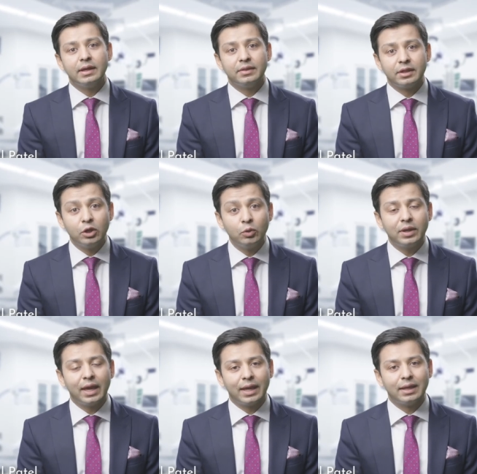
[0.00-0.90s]
In the
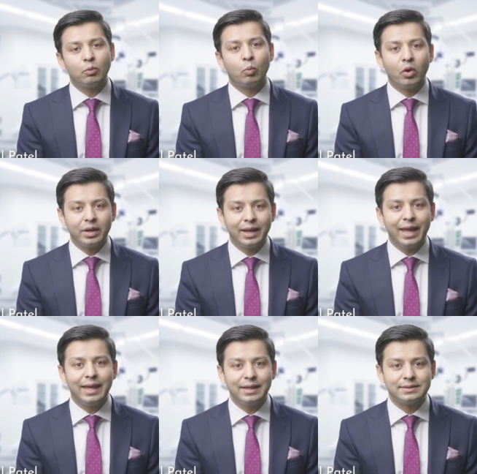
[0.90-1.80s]
UK, one
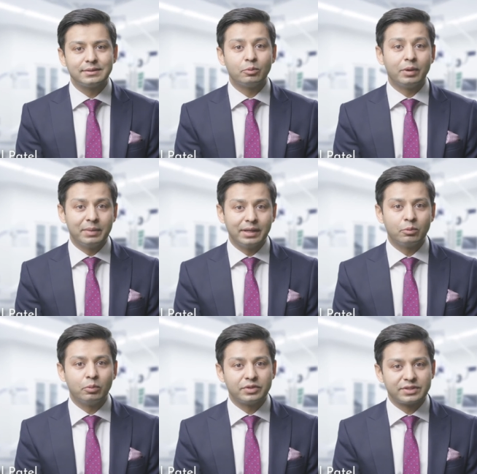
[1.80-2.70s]
in eight
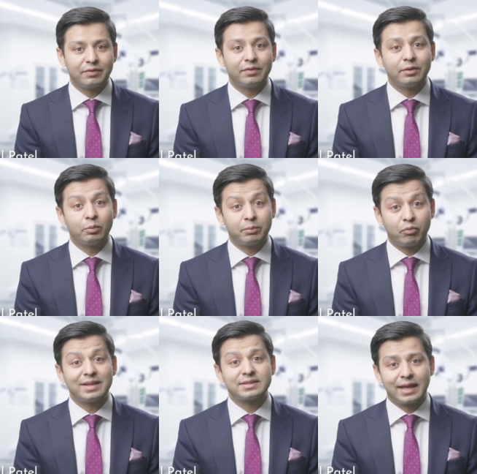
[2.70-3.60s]
women will suffer
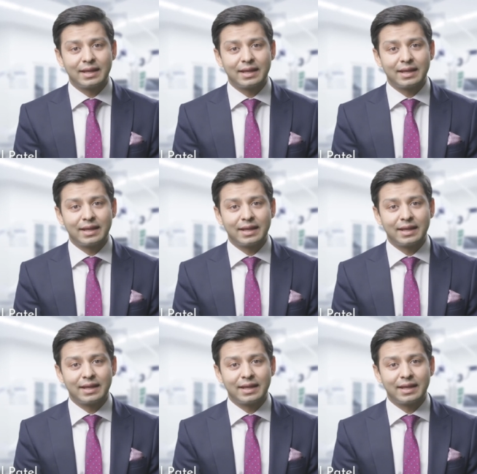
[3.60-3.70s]
with breast